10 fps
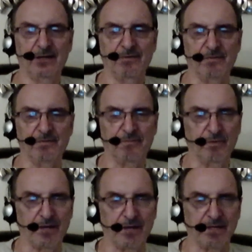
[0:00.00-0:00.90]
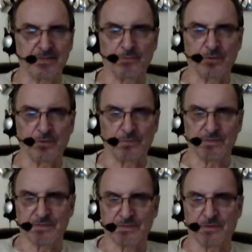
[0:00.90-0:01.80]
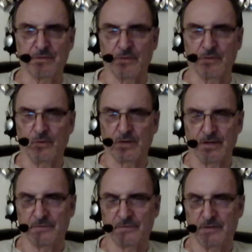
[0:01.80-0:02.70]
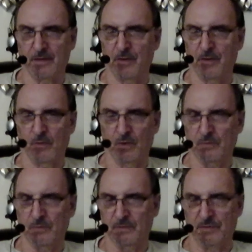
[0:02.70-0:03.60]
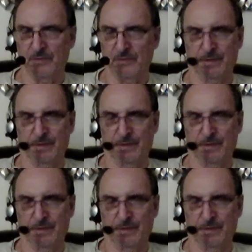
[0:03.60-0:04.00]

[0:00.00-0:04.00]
4 days, the word was throughout the whole country about what we were doing.